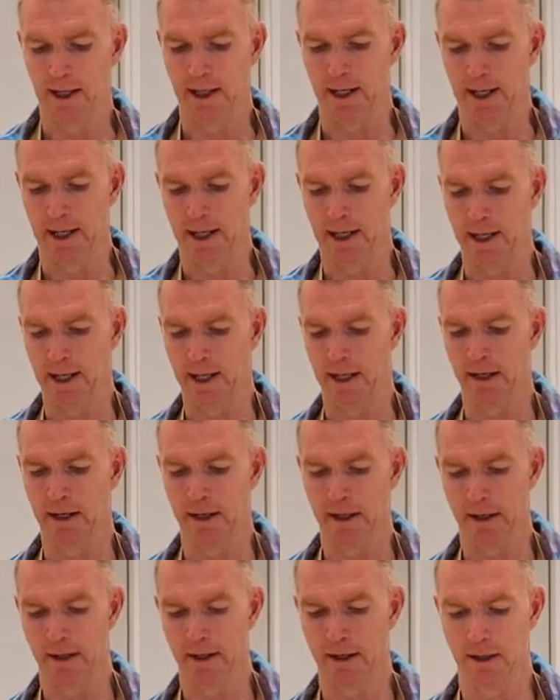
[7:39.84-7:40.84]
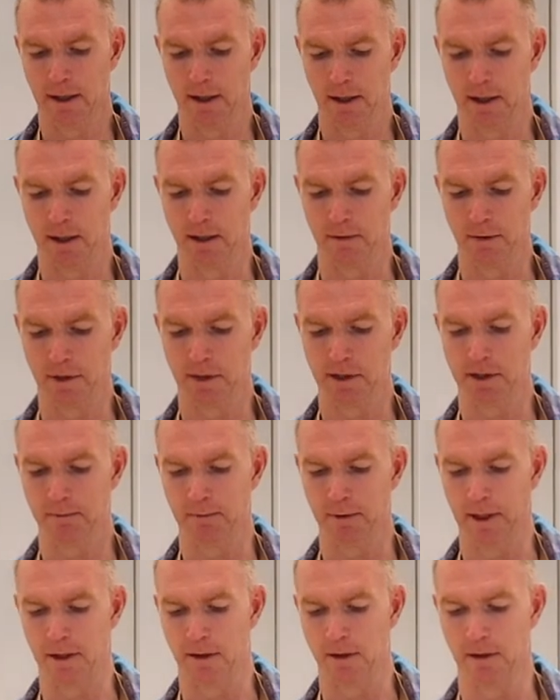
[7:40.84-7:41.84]
And just tip
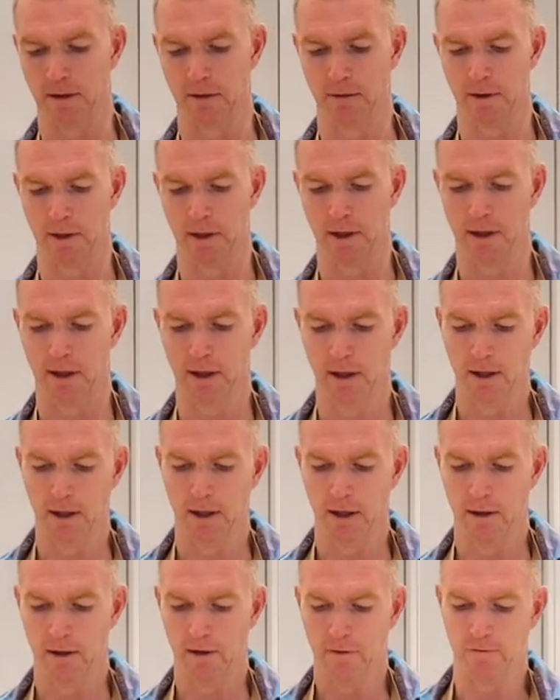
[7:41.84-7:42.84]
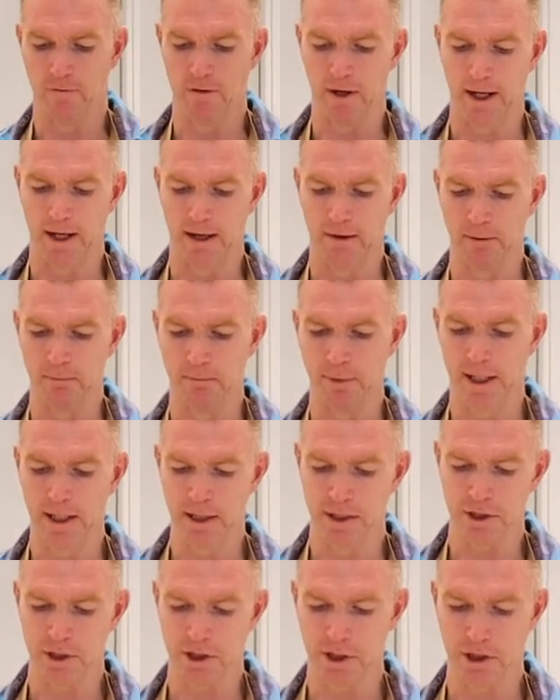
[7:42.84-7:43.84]
that onto the flour
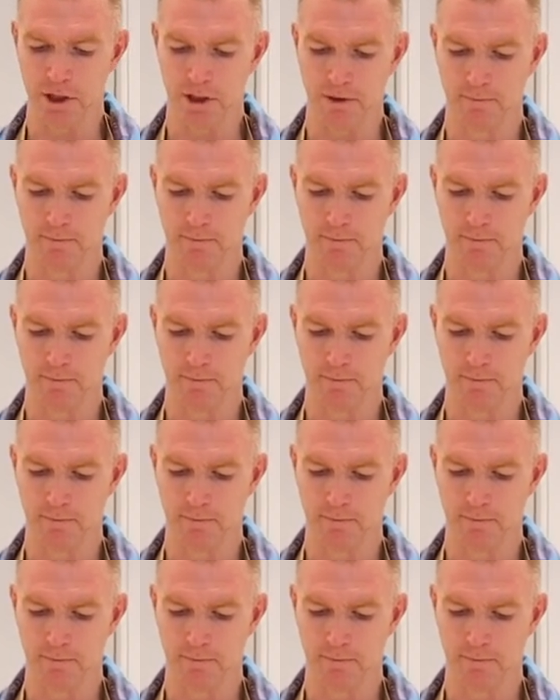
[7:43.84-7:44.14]
bench.